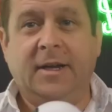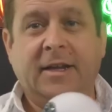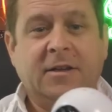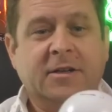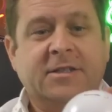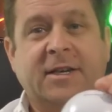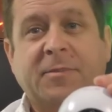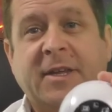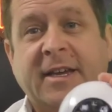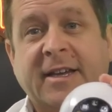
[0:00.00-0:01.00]
It looks
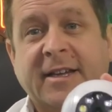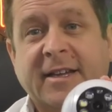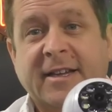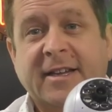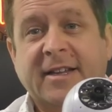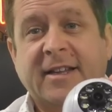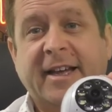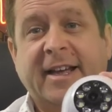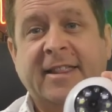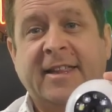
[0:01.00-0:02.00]
something
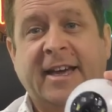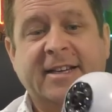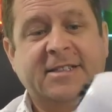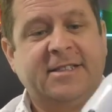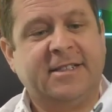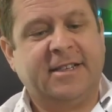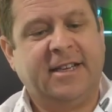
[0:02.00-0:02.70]
like this.